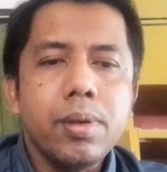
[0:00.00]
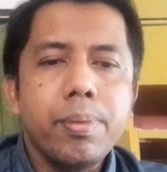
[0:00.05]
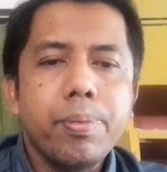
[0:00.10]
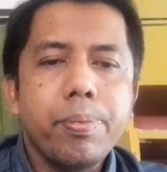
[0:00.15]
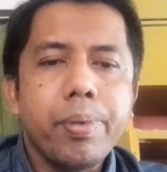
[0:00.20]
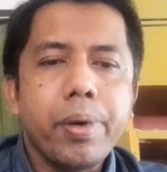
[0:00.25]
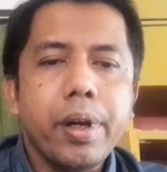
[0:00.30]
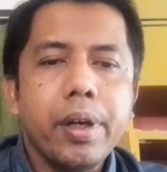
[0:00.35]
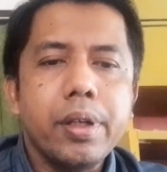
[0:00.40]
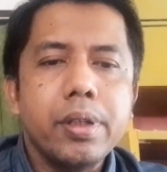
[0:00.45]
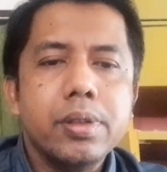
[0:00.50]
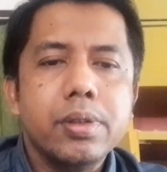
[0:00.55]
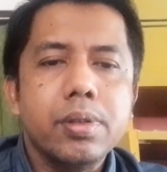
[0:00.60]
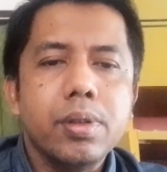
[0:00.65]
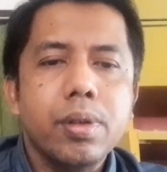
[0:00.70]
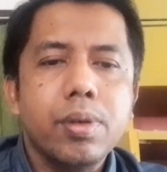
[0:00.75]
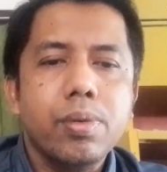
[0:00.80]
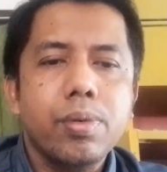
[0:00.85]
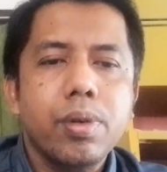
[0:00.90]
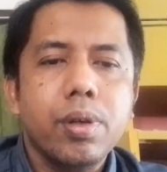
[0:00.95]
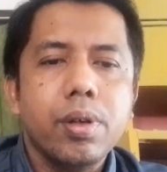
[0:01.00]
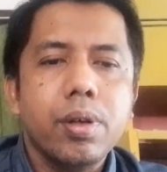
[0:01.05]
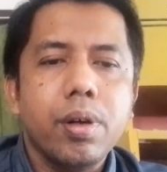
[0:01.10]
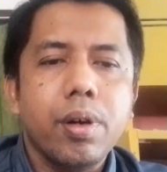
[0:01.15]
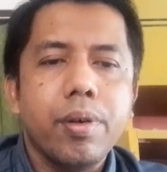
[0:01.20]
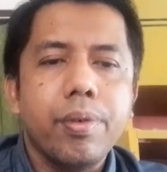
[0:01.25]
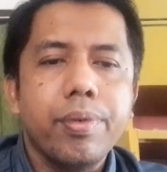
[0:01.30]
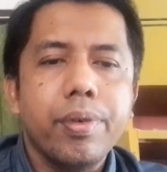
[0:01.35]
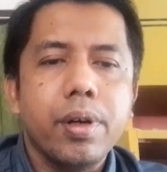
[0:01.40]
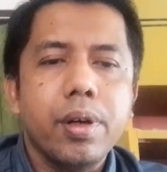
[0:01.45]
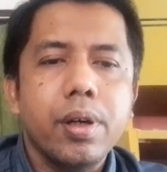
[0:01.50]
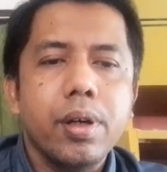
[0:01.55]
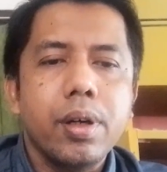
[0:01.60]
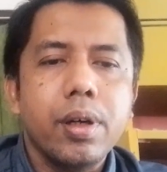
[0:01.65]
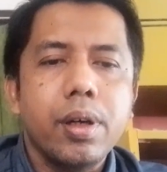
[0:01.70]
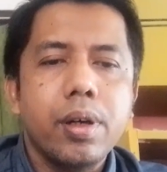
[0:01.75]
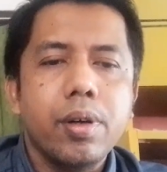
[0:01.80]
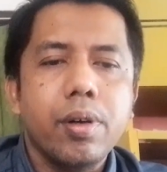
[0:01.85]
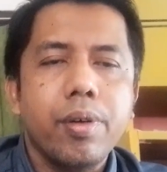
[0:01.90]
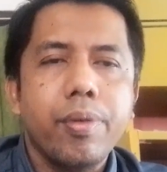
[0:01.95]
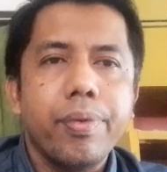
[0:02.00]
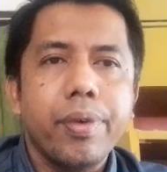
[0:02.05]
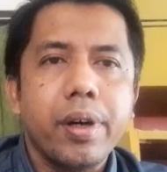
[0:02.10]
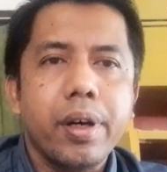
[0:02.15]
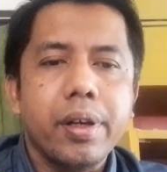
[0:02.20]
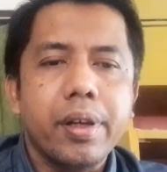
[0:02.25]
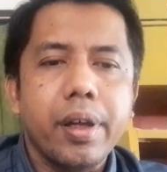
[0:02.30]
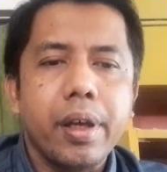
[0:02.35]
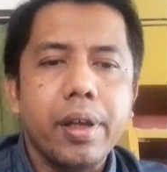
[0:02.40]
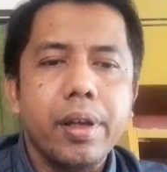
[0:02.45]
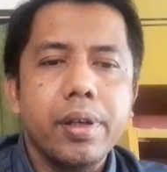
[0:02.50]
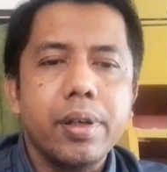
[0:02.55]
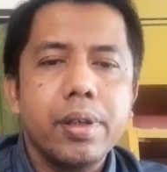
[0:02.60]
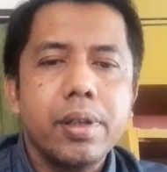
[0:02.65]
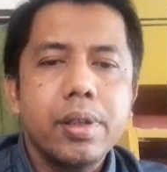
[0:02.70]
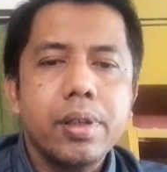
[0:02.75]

phrase or word over and over again,